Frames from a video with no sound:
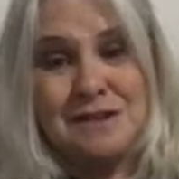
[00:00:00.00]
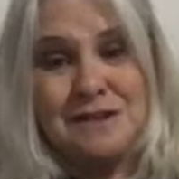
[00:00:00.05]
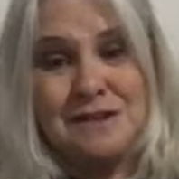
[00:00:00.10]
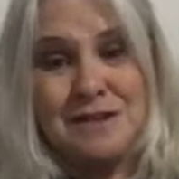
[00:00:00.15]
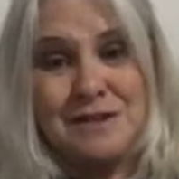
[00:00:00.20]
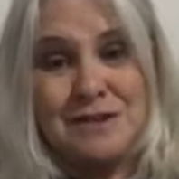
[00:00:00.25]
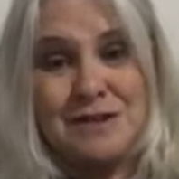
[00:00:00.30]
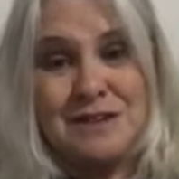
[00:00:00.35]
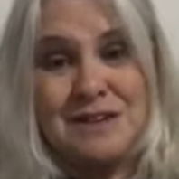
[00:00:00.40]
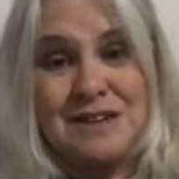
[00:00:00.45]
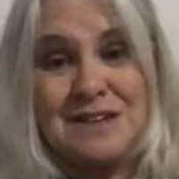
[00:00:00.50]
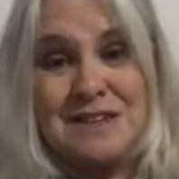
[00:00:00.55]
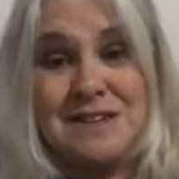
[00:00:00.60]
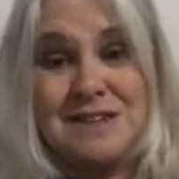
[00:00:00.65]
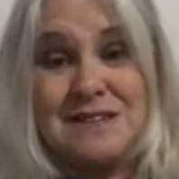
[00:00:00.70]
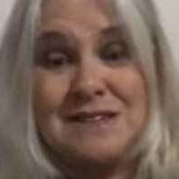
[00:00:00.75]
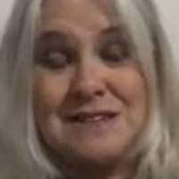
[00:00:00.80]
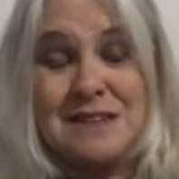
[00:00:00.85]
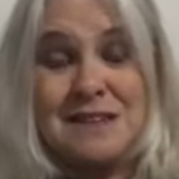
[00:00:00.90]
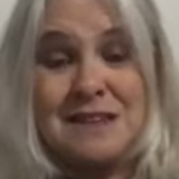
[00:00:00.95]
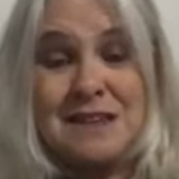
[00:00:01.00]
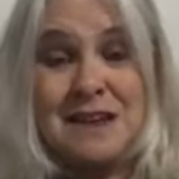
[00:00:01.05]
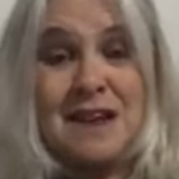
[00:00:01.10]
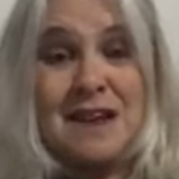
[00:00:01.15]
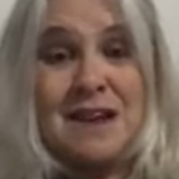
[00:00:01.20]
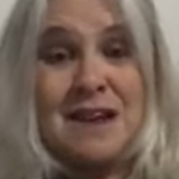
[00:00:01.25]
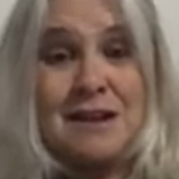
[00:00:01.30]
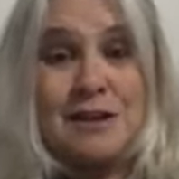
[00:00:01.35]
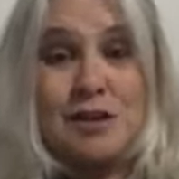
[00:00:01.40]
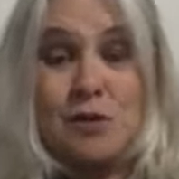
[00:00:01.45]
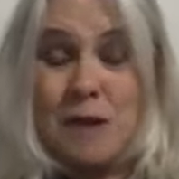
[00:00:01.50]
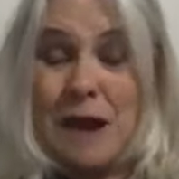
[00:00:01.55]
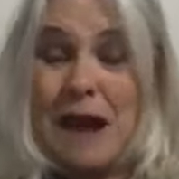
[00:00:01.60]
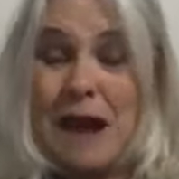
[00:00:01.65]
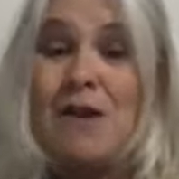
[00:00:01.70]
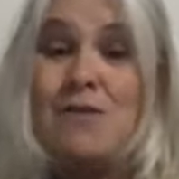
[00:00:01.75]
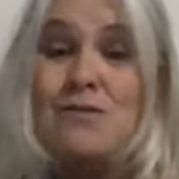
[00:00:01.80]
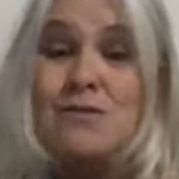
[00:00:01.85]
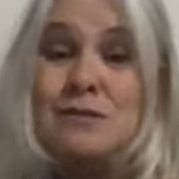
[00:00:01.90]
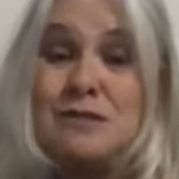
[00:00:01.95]
Notice the
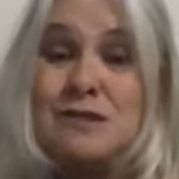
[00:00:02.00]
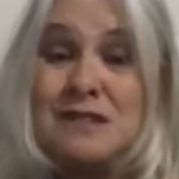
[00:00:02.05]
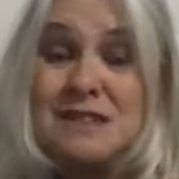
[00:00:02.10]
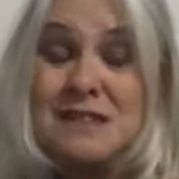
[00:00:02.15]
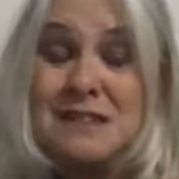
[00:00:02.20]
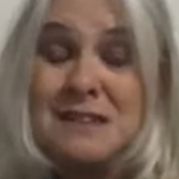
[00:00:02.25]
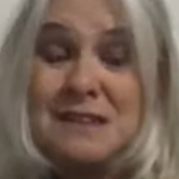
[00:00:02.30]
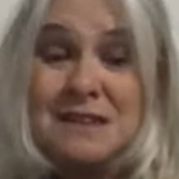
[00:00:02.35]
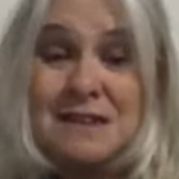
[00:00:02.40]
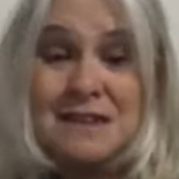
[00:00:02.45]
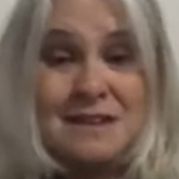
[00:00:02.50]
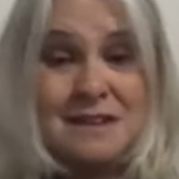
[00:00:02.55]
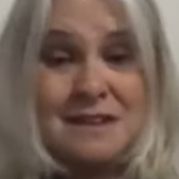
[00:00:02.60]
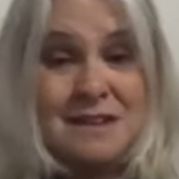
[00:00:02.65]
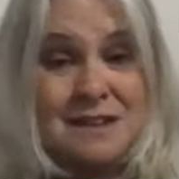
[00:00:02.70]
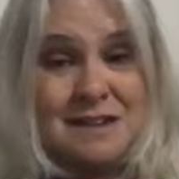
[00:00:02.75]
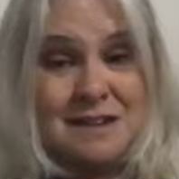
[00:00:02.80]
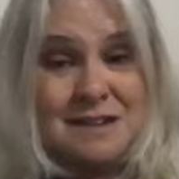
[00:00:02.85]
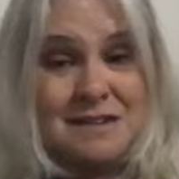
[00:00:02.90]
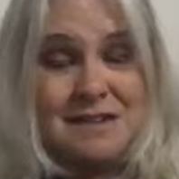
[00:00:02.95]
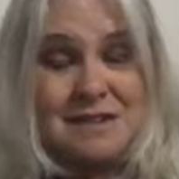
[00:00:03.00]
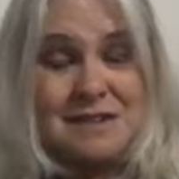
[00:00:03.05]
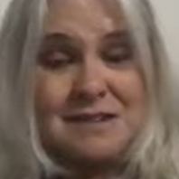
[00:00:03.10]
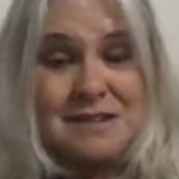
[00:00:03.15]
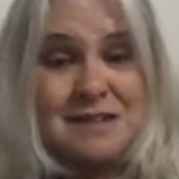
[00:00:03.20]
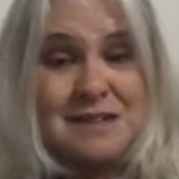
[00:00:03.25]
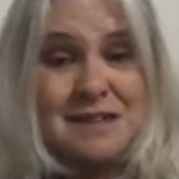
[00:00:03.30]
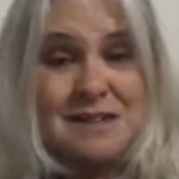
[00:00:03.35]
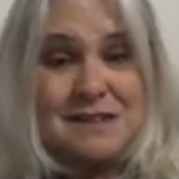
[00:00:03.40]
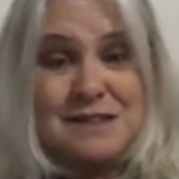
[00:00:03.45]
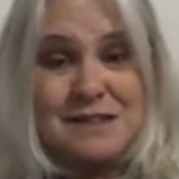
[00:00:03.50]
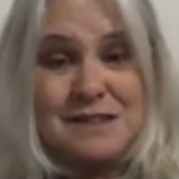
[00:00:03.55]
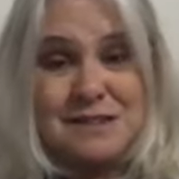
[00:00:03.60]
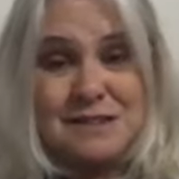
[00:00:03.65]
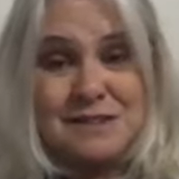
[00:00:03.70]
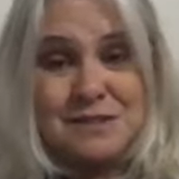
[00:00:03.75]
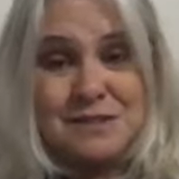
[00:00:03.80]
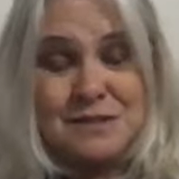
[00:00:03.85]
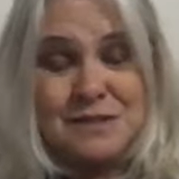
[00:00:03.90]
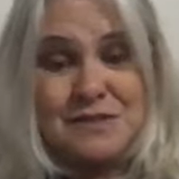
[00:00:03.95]
ground underneath the
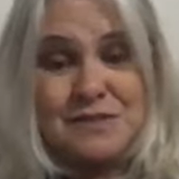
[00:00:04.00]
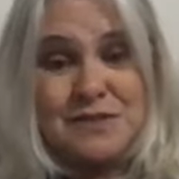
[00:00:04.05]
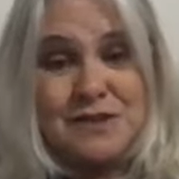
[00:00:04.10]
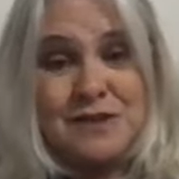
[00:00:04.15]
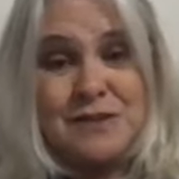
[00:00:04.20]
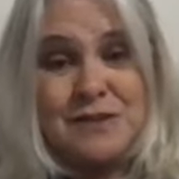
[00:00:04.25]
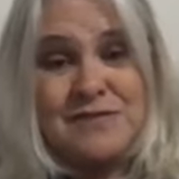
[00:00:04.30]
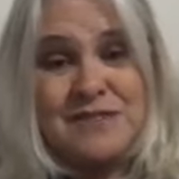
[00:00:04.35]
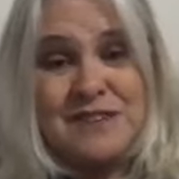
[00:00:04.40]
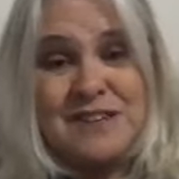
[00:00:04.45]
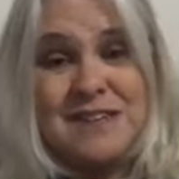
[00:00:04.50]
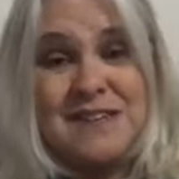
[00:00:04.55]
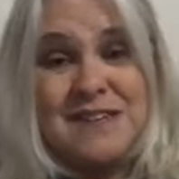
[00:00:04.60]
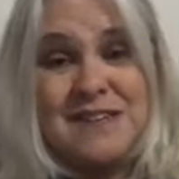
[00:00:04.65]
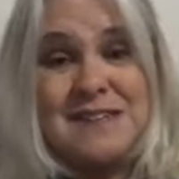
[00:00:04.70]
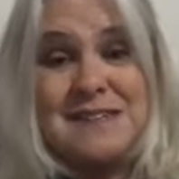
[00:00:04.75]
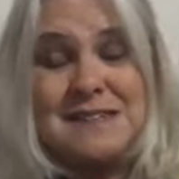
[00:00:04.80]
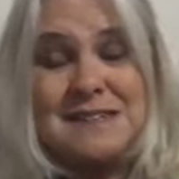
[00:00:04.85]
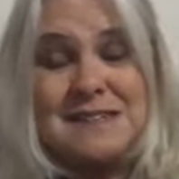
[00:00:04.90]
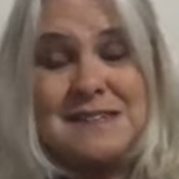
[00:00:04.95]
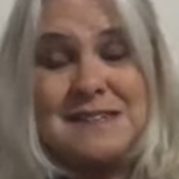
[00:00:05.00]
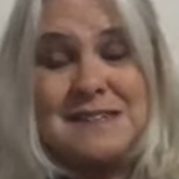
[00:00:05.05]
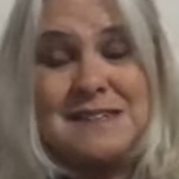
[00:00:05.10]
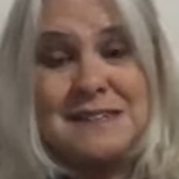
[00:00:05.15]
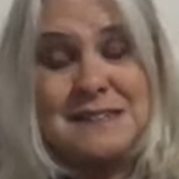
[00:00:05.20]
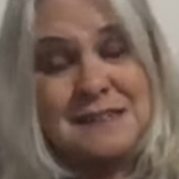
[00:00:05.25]
soles of your feet.